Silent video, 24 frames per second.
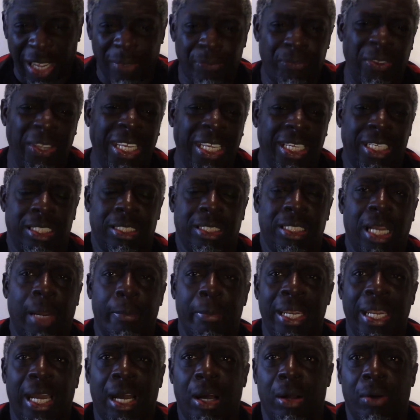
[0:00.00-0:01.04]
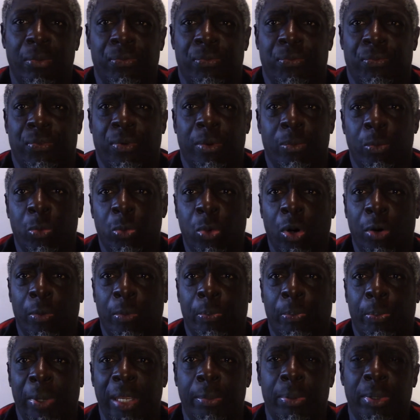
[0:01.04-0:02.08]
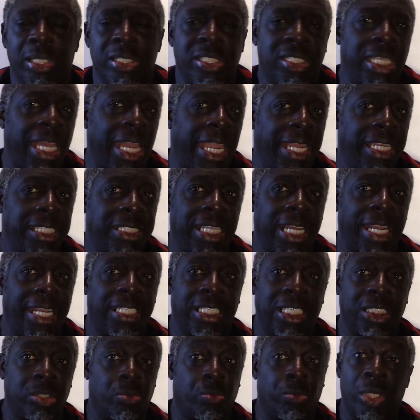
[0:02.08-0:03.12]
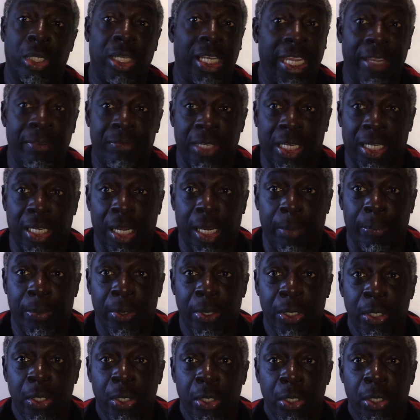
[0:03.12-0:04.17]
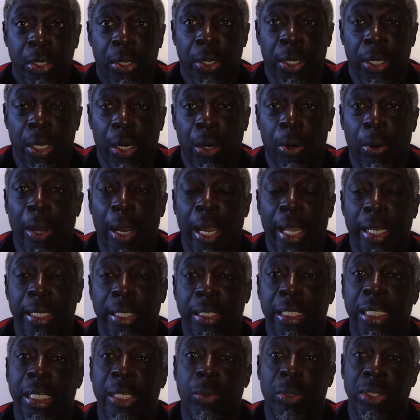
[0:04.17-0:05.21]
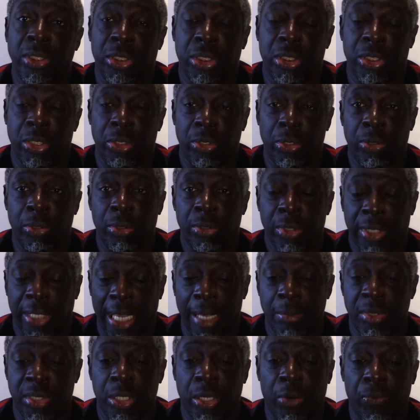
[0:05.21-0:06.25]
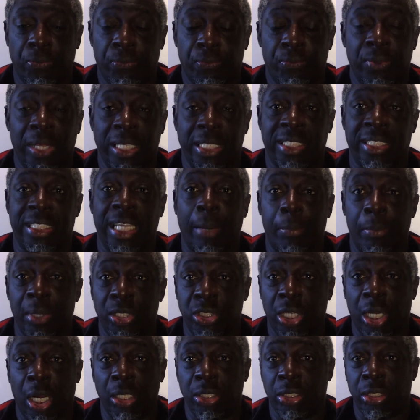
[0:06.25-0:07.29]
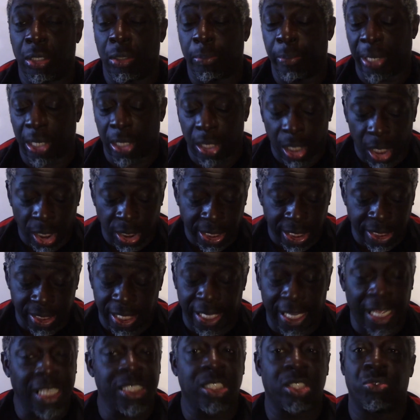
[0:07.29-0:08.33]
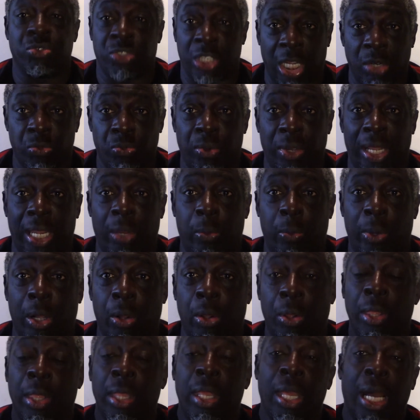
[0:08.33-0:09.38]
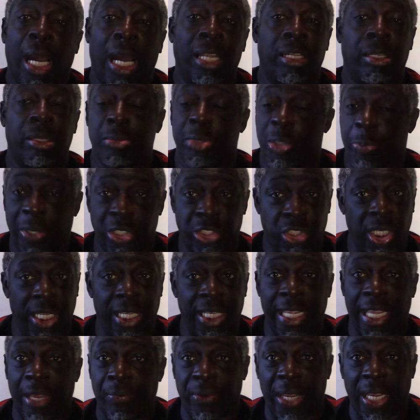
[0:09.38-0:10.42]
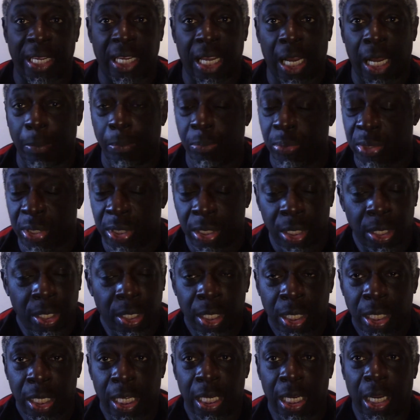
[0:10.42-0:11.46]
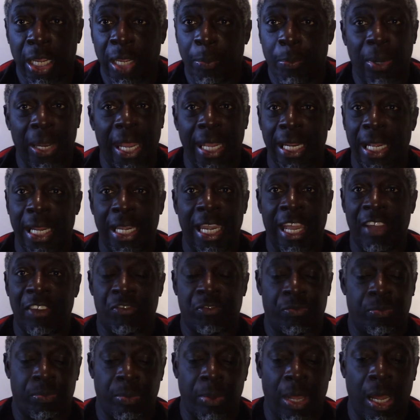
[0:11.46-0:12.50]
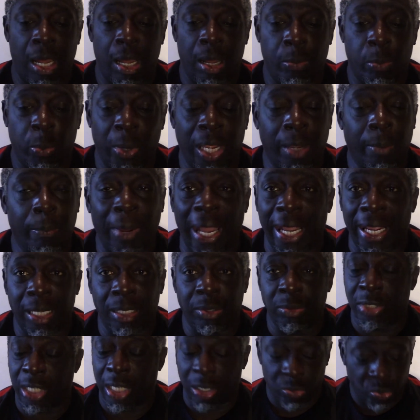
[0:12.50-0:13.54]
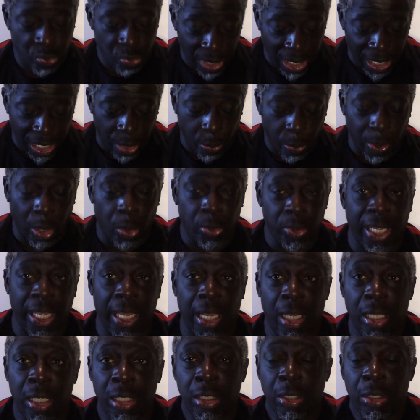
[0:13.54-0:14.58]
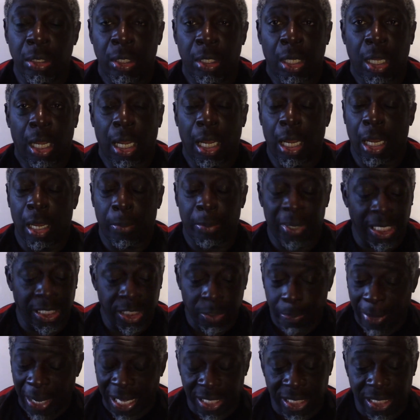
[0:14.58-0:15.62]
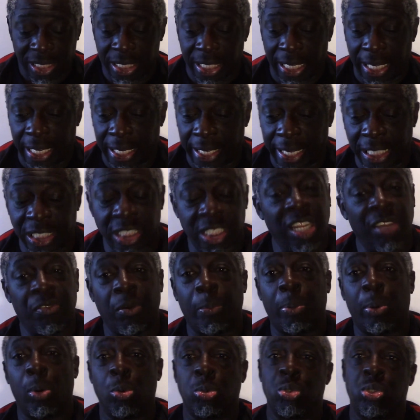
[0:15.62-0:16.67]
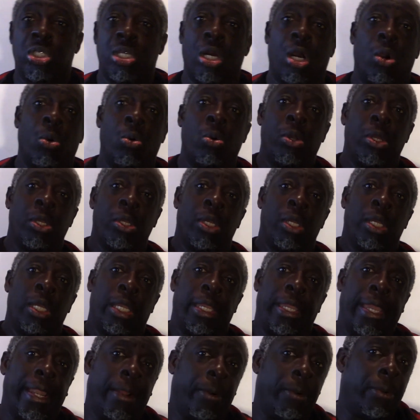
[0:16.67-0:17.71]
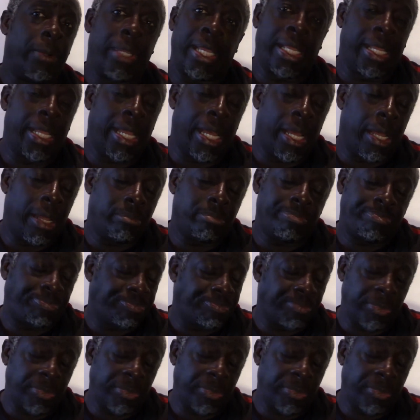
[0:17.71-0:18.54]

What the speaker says: think coming out from what people are saying is that he doesn't want to leave the club, and he wants to get himself established under Mikel Arteta. He has done really well under him, especially in the FA Cups. He played at left wing back and done really well there against Man City, against Liverpool. So, I